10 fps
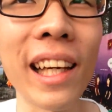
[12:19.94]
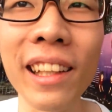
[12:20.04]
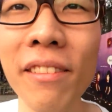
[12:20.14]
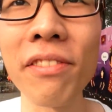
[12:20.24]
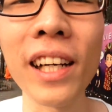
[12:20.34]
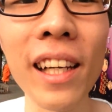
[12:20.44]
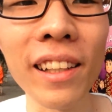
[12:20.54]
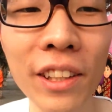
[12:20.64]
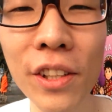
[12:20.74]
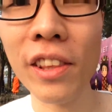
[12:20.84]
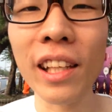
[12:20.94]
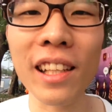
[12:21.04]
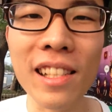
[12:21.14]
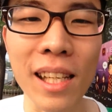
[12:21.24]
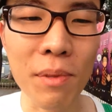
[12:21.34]
that I can find. A good thing
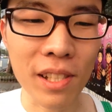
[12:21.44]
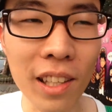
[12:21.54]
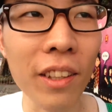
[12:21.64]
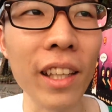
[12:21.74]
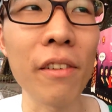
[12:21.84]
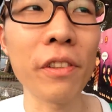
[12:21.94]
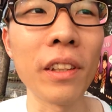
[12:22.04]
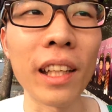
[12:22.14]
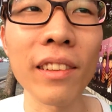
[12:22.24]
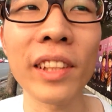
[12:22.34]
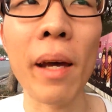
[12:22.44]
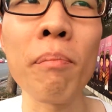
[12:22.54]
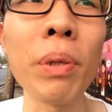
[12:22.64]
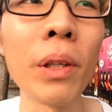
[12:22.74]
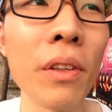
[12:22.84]
is I'm seeing quite a few like
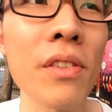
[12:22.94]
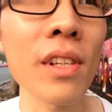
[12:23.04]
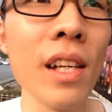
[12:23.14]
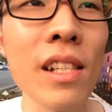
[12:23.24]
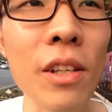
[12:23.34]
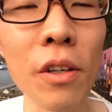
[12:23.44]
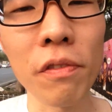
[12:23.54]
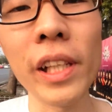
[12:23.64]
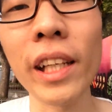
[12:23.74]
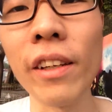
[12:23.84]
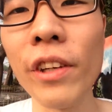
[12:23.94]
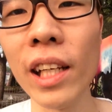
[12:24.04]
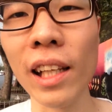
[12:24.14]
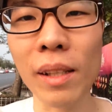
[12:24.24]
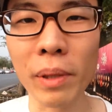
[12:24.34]
temples, so hopefully I can
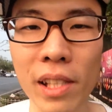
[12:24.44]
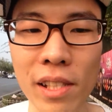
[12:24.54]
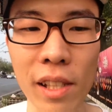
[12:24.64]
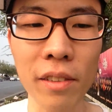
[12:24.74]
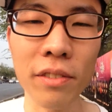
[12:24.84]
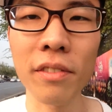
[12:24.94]
realign myself.